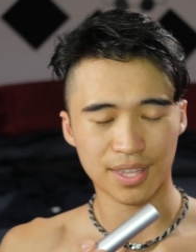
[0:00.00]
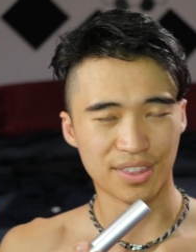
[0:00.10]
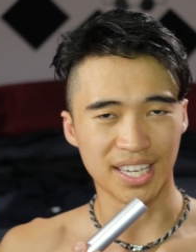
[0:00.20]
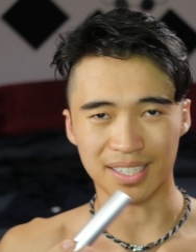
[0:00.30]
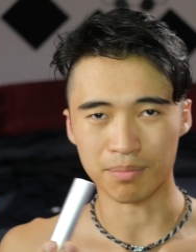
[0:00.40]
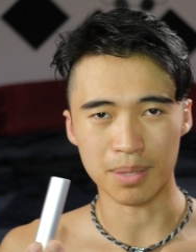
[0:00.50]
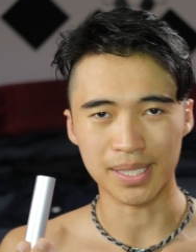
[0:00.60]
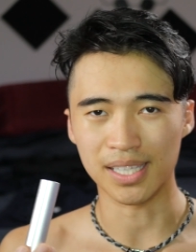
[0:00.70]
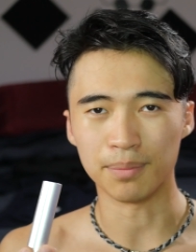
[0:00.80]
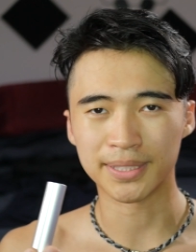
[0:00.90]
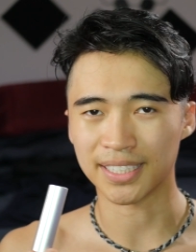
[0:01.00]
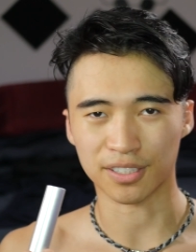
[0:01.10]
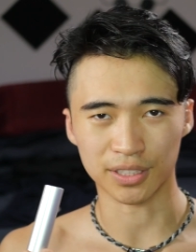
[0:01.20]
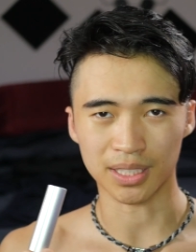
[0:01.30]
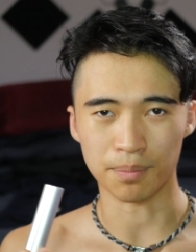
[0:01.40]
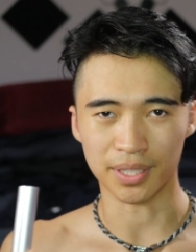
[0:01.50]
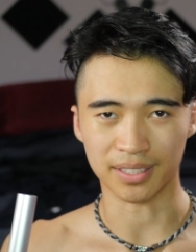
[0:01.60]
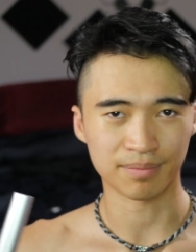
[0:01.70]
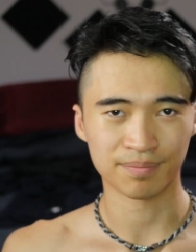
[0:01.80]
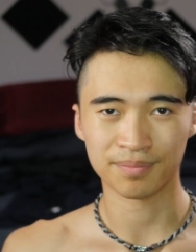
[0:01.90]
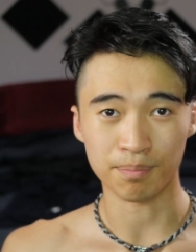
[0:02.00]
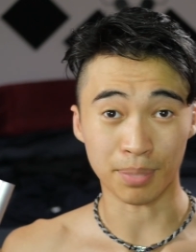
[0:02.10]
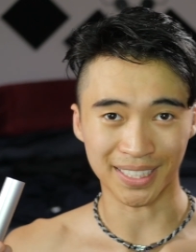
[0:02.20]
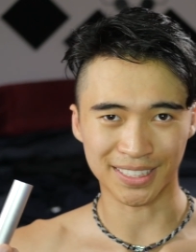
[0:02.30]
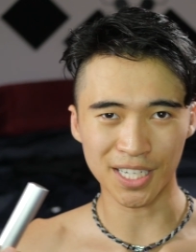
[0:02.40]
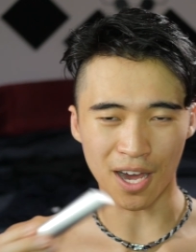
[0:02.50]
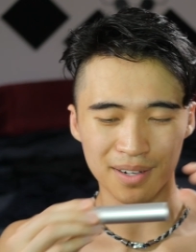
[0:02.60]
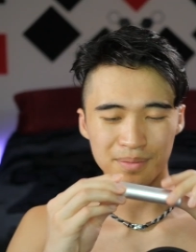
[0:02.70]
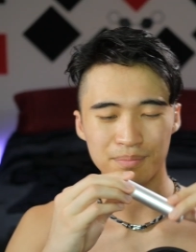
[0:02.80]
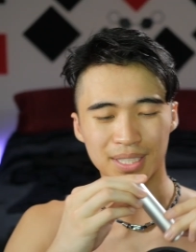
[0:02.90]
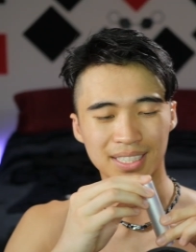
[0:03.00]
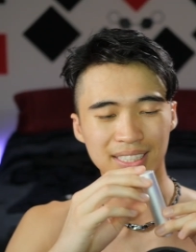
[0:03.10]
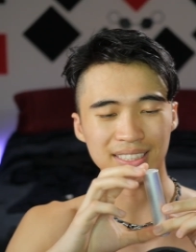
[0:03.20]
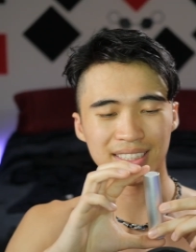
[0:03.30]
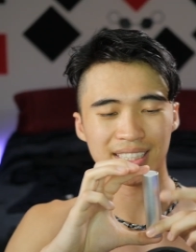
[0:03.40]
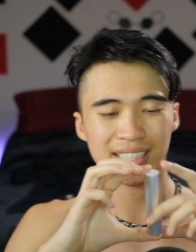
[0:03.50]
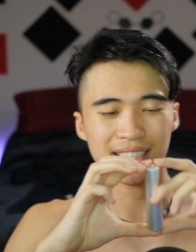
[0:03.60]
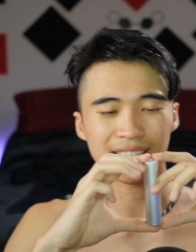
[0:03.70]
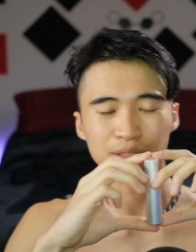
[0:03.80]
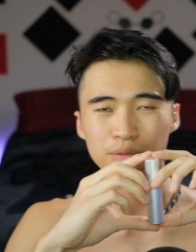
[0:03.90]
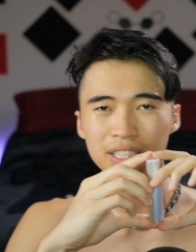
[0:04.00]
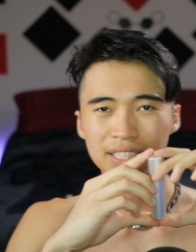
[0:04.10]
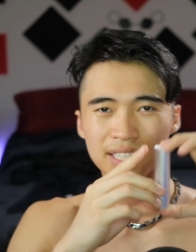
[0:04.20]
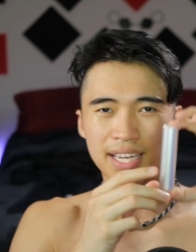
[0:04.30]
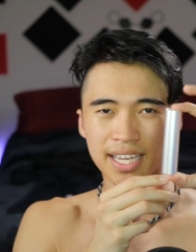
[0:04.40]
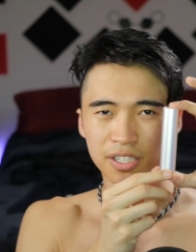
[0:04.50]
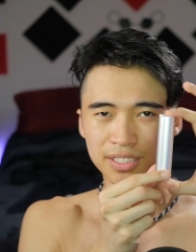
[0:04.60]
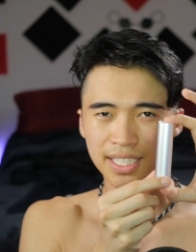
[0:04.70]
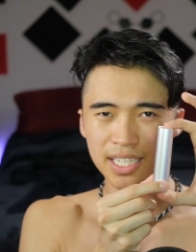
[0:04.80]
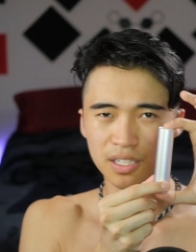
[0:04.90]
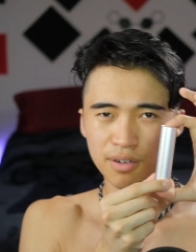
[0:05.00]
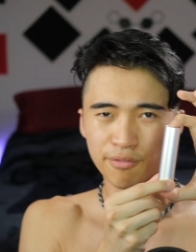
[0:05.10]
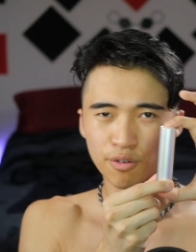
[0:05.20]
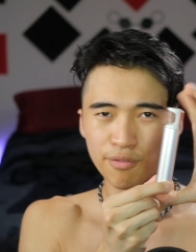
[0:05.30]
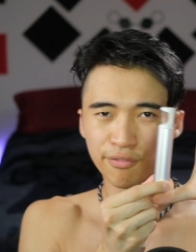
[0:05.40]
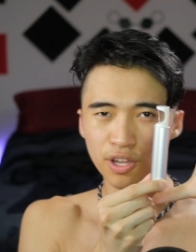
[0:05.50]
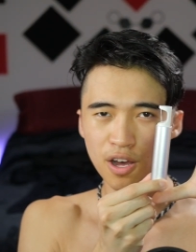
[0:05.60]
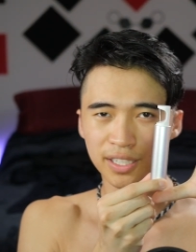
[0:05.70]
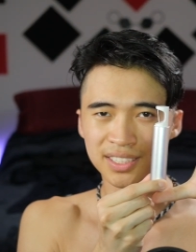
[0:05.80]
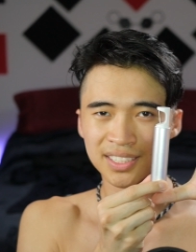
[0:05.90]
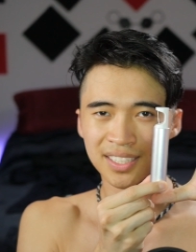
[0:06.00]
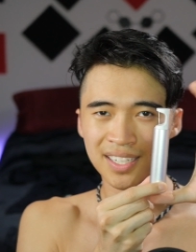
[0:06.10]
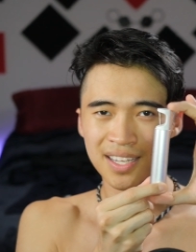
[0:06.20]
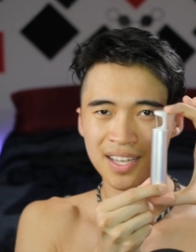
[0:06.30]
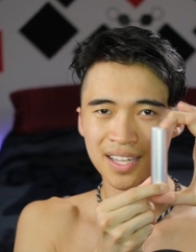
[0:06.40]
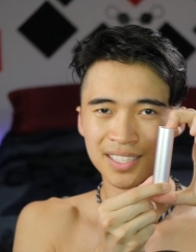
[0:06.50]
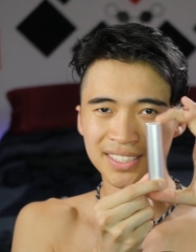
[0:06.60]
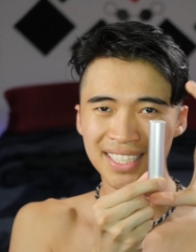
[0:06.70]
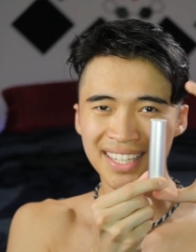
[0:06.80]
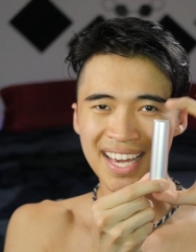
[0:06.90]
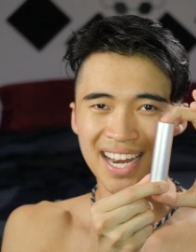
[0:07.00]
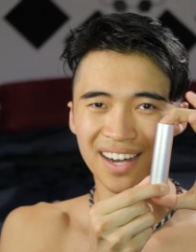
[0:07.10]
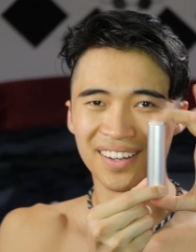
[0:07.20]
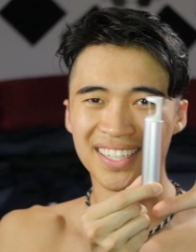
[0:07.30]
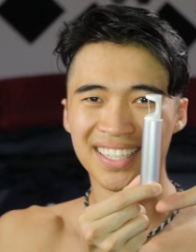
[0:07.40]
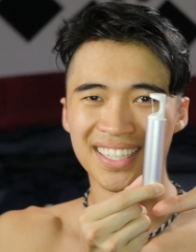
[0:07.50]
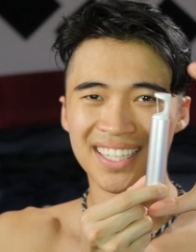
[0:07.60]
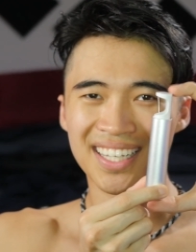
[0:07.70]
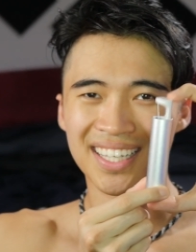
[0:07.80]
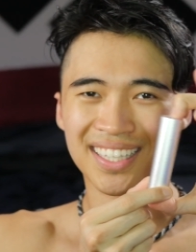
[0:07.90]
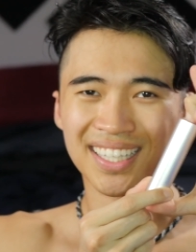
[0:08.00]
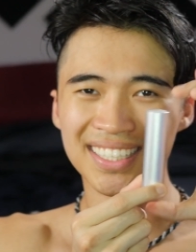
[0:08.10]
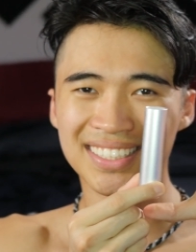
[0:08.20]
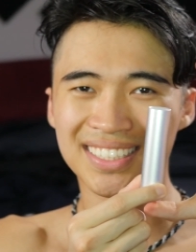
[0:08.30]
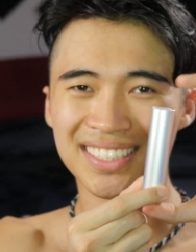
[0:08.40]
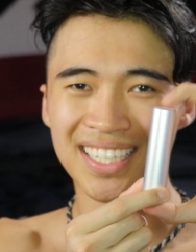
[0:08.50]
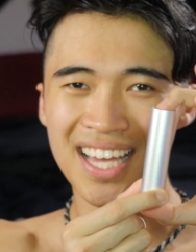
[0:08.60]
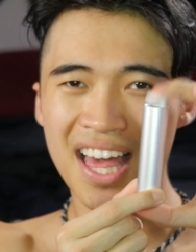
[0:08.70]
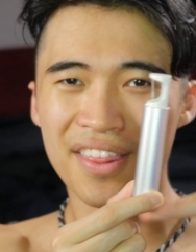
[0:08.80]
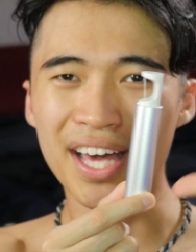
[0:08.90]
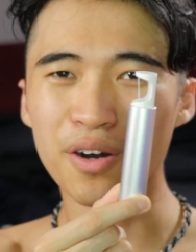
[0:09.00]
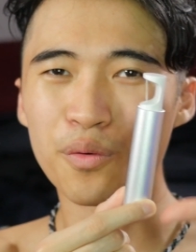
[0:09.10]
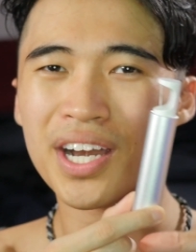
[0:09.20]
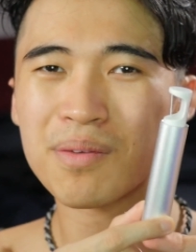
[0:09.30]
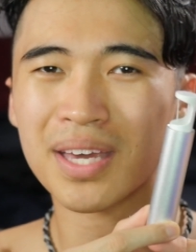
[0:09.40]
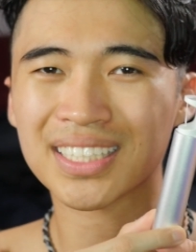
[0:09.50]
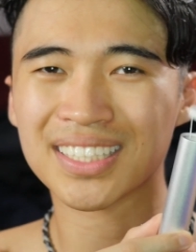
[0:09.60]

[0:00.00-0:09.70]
thing, maybe lipstick or something. But it's not, because it is really a container for floss. Check that out. That already makes